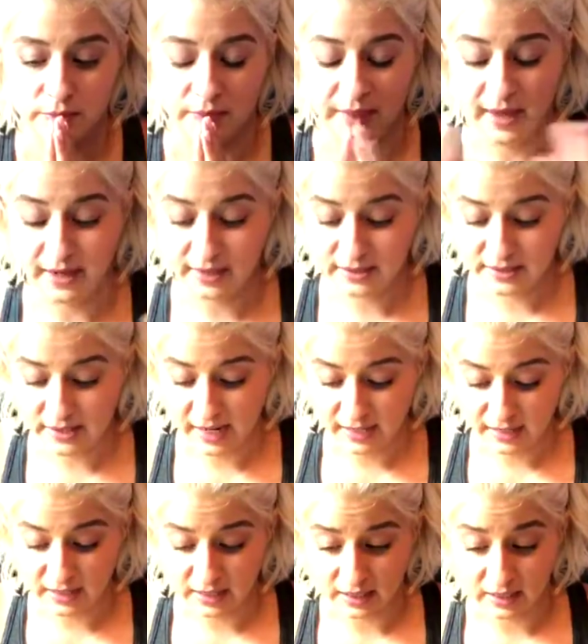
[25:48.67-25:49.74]
That is
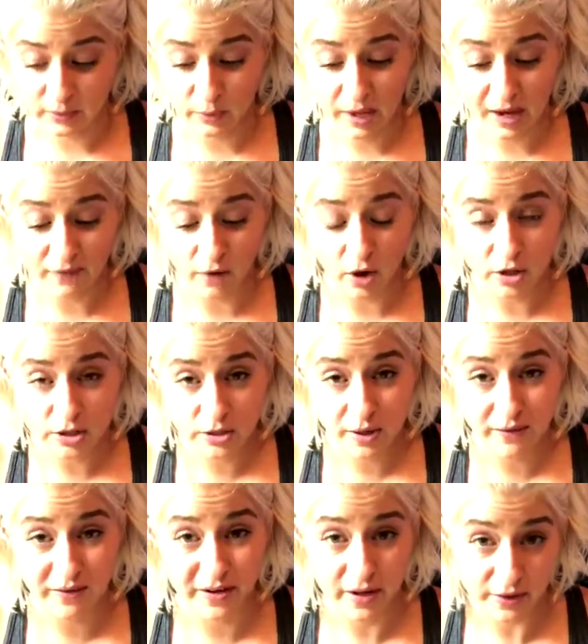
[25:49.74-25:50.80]
that kit. We also
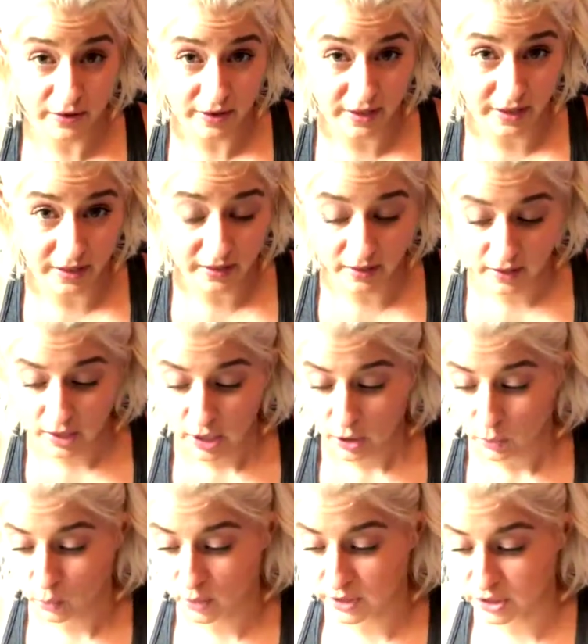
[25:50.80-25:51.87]
have another kit,
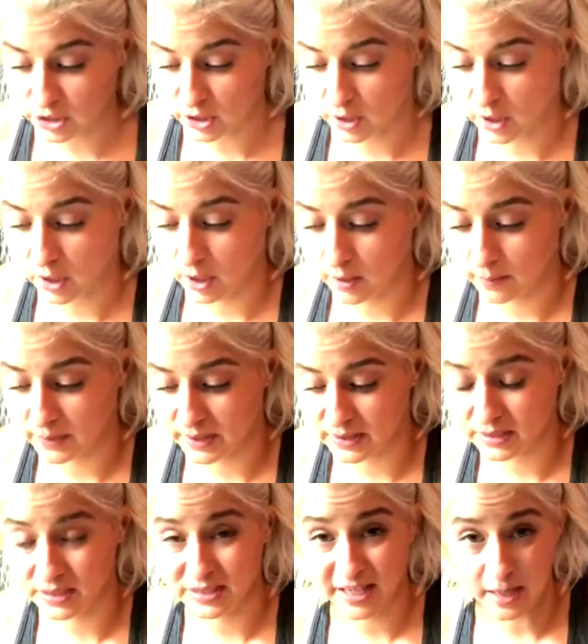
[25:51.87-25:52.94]
which is
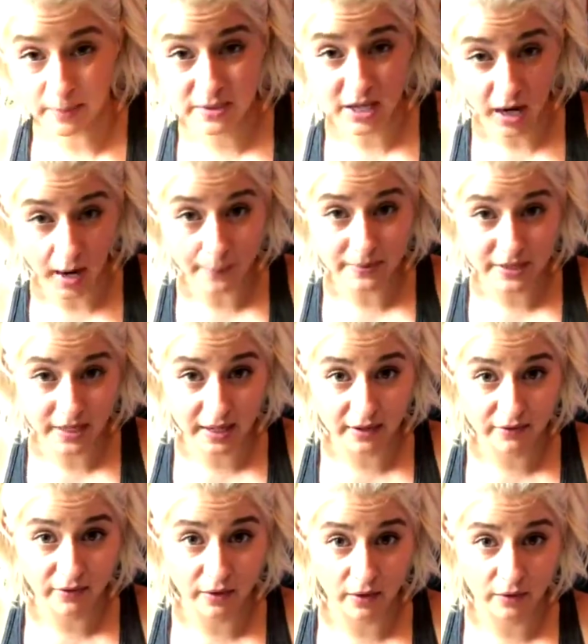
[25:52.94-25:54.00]
the same top 10